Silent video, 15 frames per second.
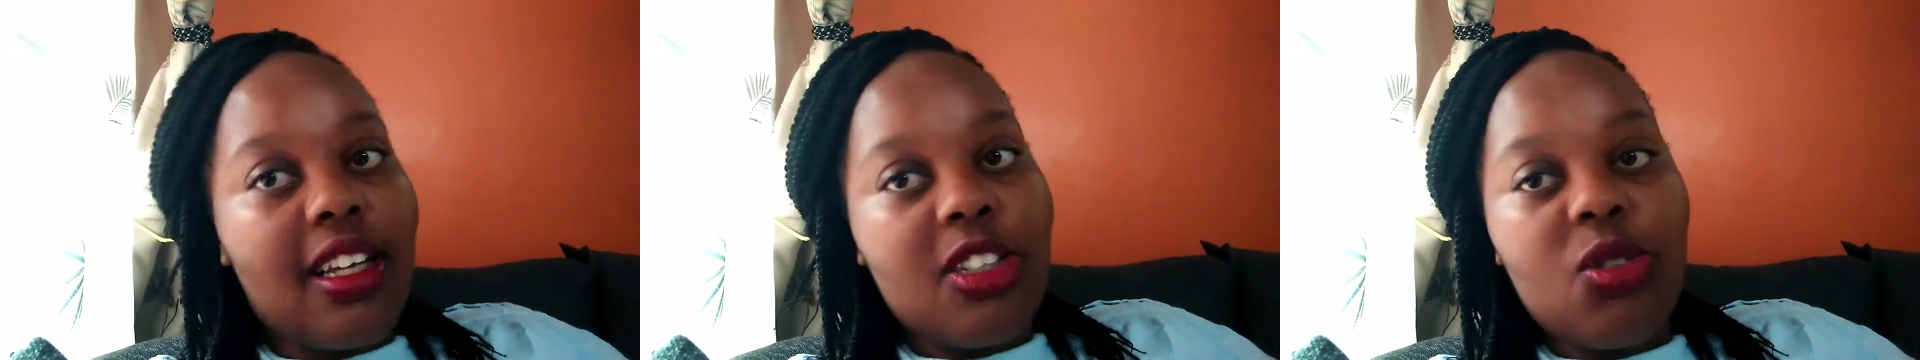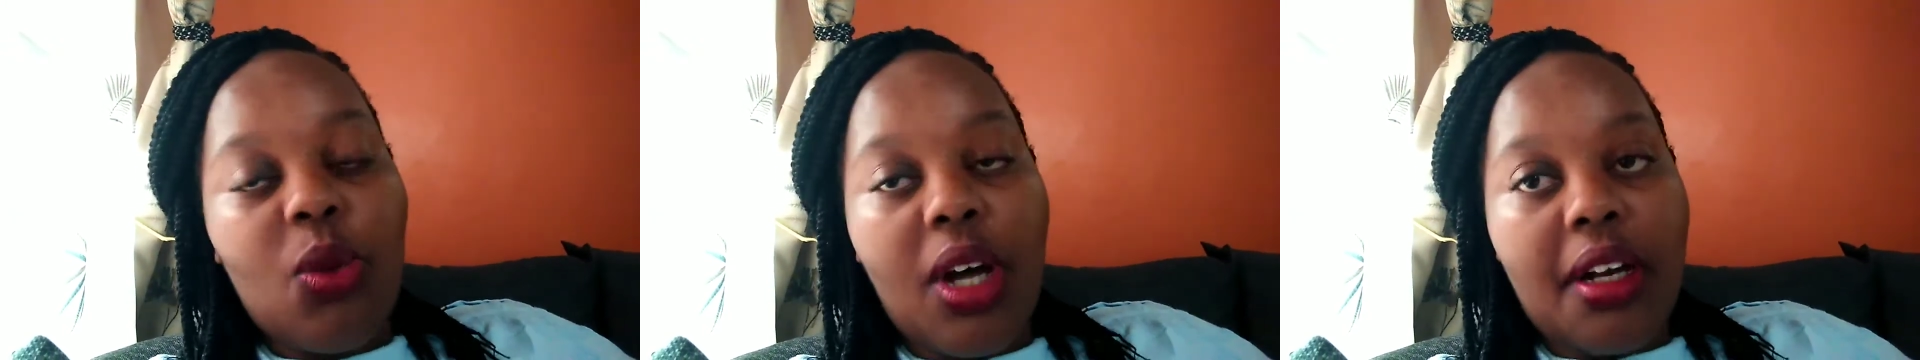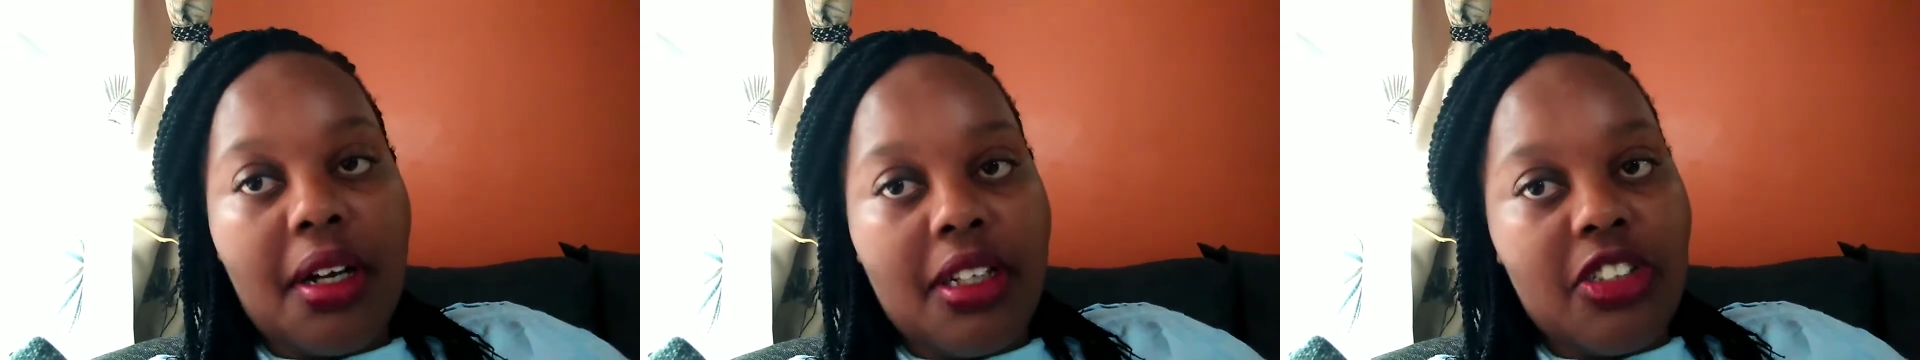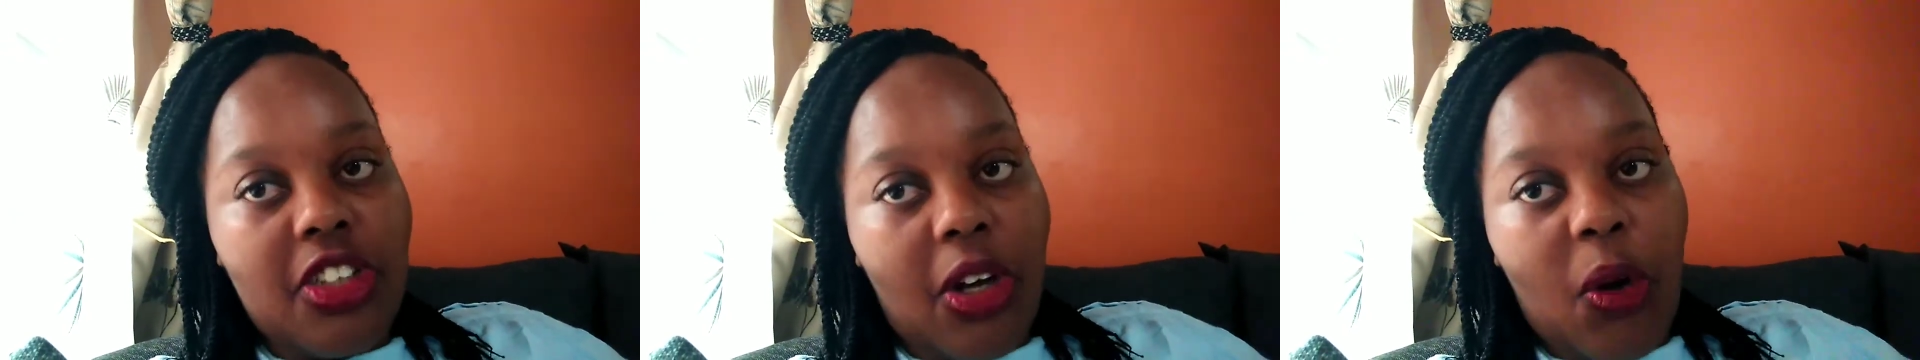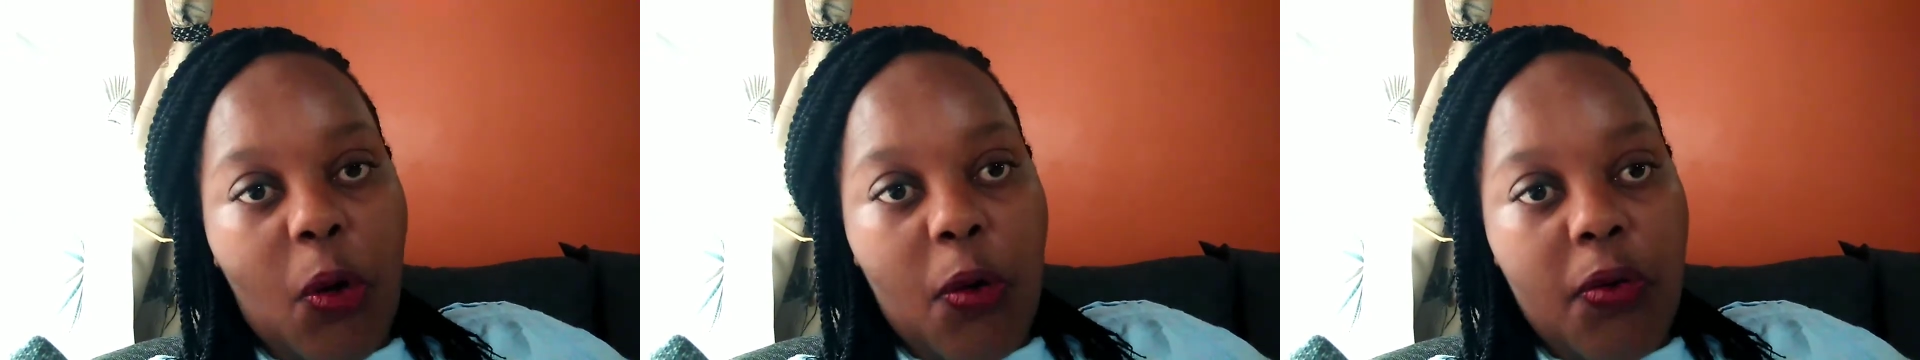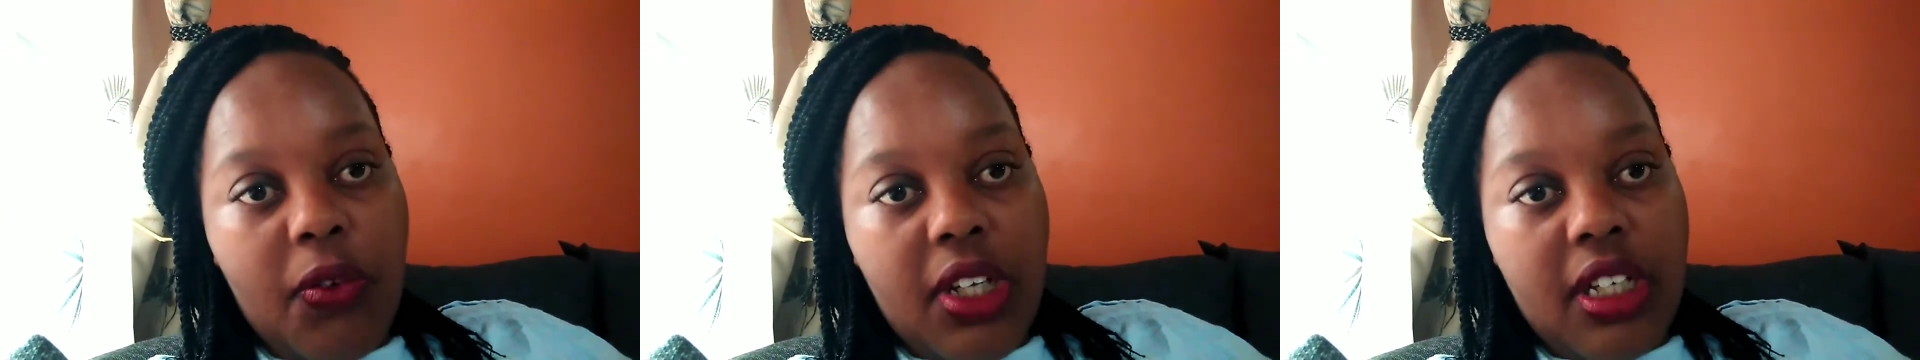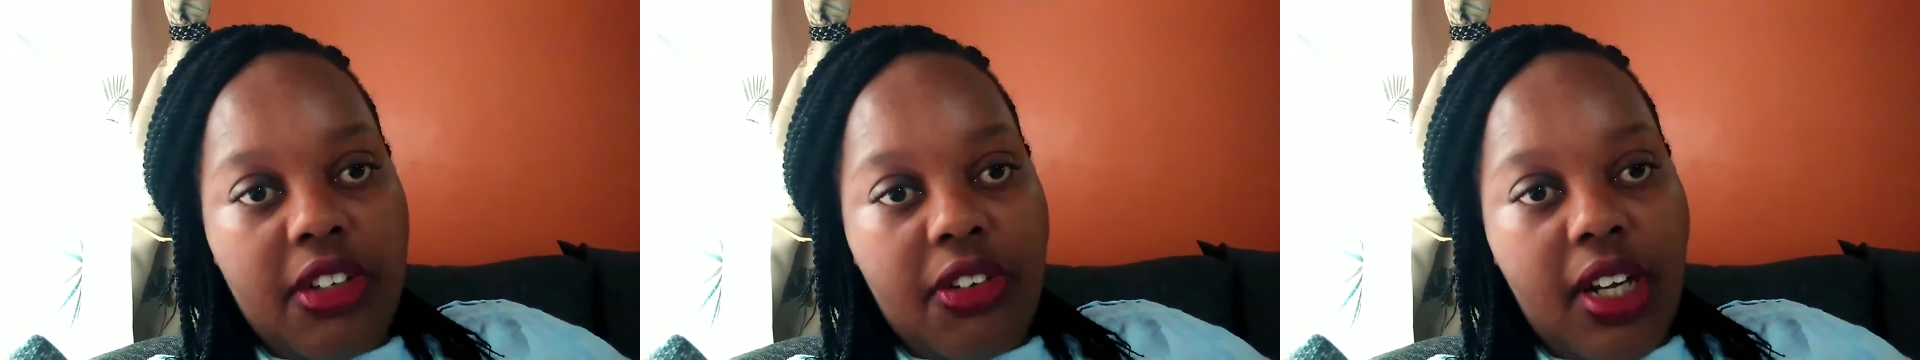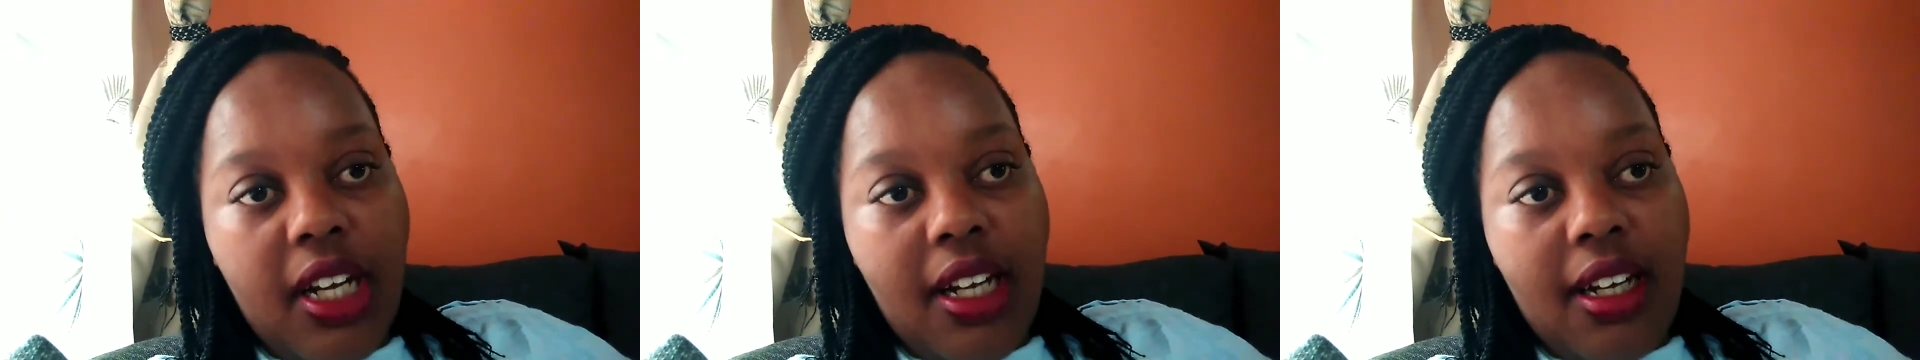to arrange a coffee
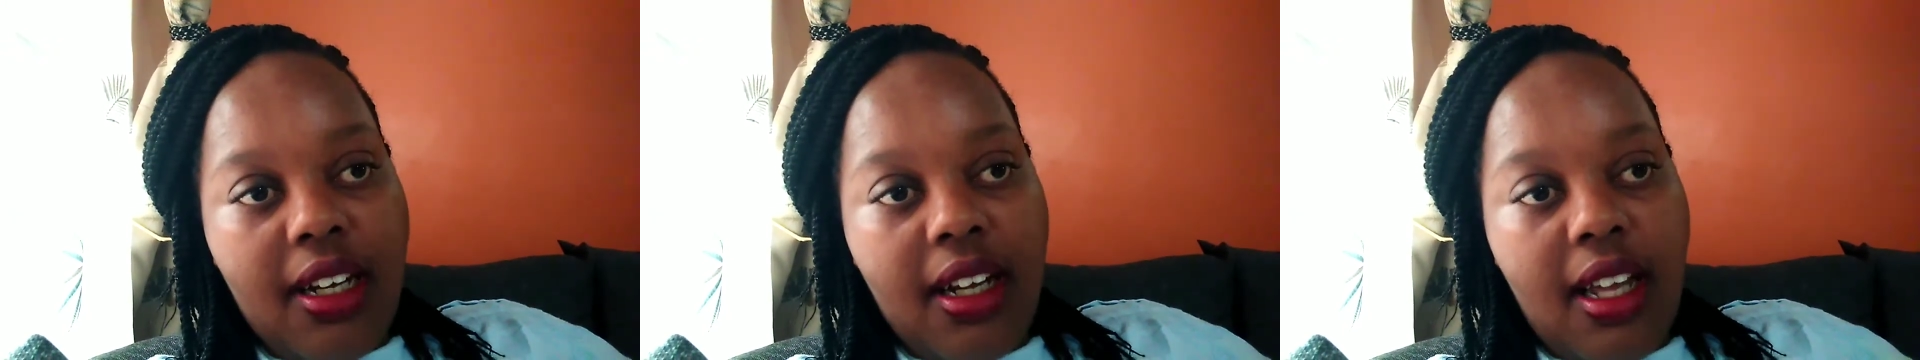drink,